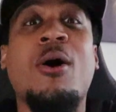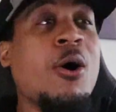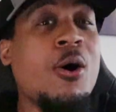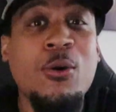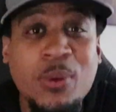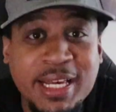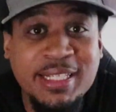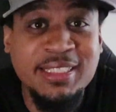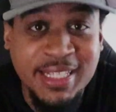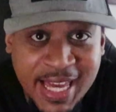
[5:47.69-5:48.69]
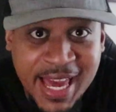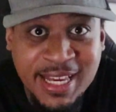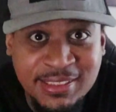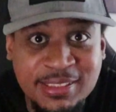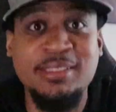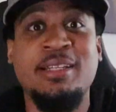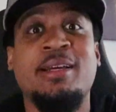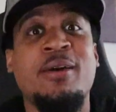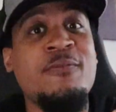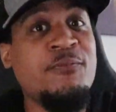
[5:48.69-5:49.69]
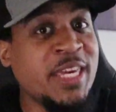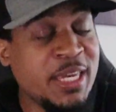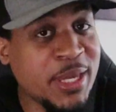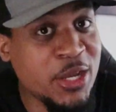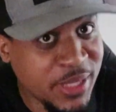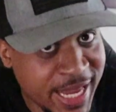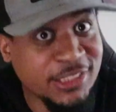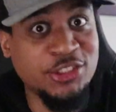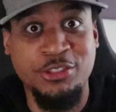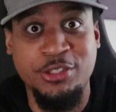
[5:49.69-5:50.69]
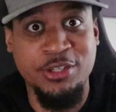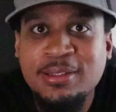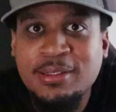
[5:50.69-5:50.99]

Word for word: always the case. Female nature.